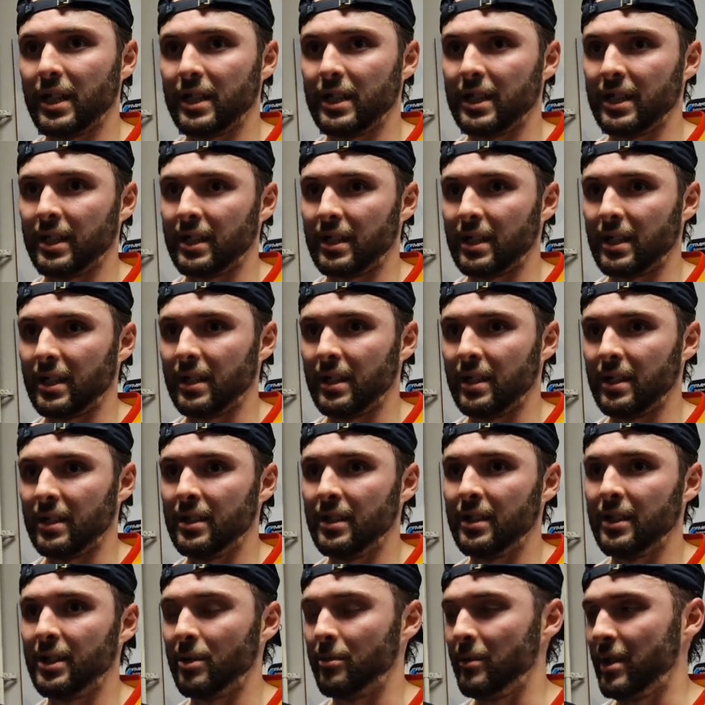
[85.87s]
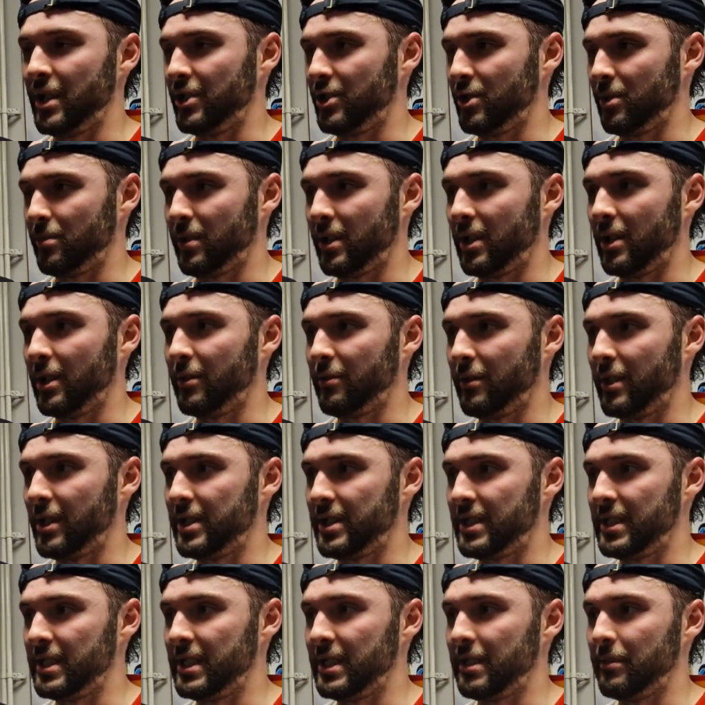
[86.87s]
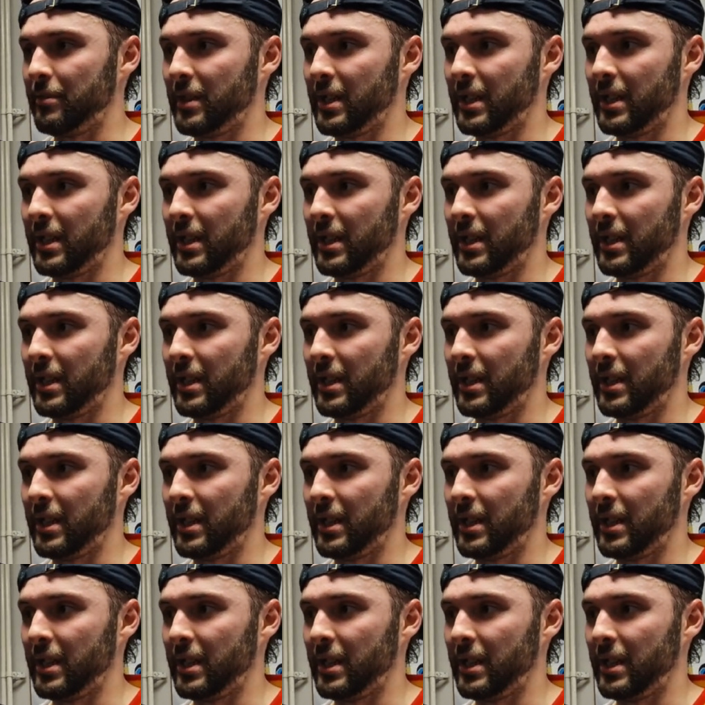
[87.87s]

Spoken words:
I think they're a major part of our team.